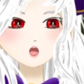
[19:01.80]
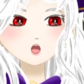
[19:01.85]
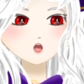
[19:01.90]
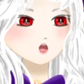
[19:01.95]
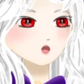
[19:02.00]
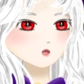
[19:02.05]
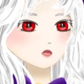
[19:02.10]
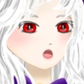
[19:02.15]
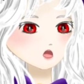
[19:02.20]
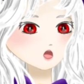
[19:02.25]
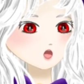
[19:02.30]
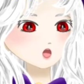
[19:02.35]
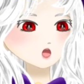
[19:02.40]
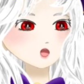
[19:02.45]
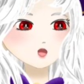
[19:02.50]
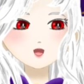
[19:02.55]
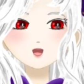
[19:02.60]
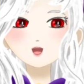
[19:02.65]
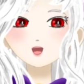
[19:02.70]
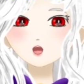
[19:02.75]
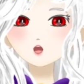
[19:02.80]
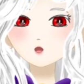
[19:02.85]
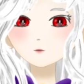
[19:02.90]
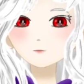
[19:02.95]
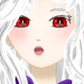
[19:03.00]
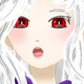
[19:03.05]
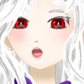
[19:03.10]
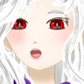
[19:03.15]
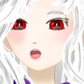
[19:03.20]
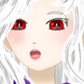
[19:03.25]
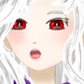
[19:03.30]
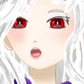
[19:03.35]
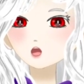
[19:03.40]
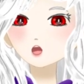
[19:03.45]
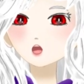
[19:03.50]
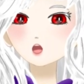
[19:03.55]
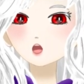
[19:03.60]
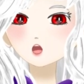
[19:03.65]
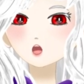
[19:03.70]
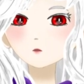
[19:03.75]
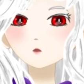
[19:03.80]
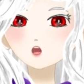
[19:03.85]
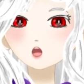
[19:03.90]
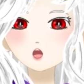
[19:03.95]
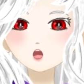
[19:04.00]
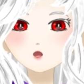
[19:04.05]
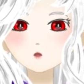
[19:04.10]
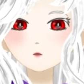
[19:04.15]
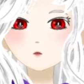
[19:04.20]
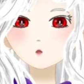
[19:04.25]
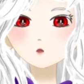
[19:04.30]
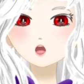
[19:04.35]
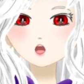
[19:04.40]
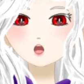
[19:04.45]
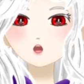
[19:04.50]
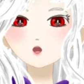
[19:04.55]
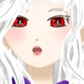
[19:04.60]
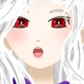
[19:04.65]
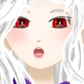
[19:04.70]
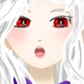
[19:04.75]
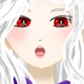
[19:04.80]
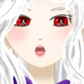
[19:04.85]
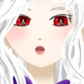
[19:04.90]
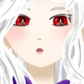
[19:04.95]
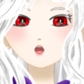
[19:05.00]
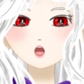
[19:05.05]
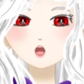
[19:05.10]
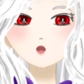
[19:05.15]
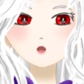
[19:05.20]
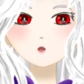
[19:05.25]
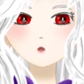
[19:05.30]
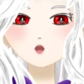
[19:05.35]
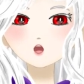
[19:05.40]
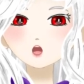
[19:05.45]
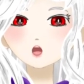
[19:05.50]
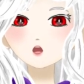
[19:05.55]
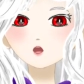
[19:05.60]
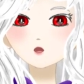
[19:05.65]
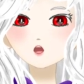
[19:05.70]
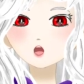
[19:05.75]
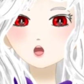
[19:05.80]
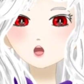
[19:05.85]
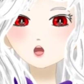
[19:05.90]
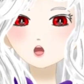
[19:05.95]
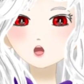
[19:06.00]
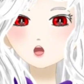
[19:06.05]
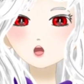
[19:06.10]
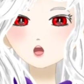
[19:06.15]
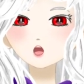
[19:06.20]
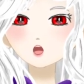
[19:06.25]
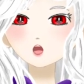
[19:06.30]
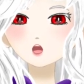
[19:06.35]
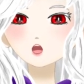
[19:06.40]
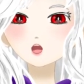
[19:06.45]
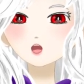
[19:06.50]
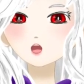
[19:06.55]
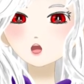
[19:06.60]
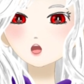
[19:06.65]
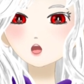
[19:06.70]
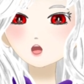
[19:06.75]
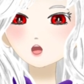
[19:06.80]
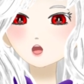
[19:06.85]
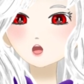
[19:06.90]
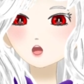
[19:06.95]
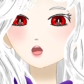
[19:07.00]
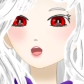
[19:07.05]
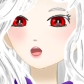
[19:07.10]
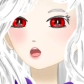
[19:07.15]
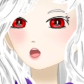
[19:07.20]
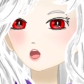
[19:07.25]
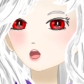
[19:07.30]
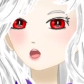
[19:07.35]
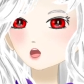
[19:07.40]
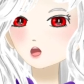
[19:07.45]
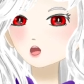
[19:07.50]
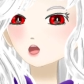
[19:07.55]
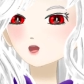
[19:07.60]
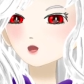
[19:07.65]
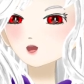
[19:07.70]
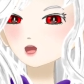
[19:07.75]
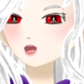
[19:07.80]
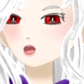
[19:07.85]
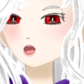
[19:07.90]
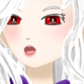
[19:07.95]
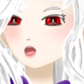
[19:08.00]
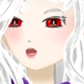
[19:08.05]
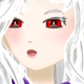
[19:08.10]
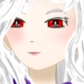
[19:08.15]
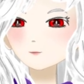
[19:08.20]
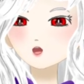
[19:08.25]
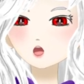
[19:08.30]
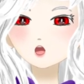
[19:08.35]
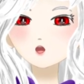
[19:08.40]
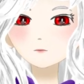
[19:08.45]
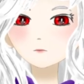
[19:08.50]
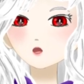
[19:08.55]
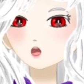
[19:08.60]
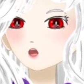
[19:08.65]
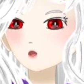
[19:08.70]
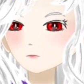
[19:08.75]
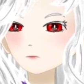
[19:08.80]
Allison has made it, which is perfect timing, because I wanted to show you guys this song that I did. Hang on, let me get some water.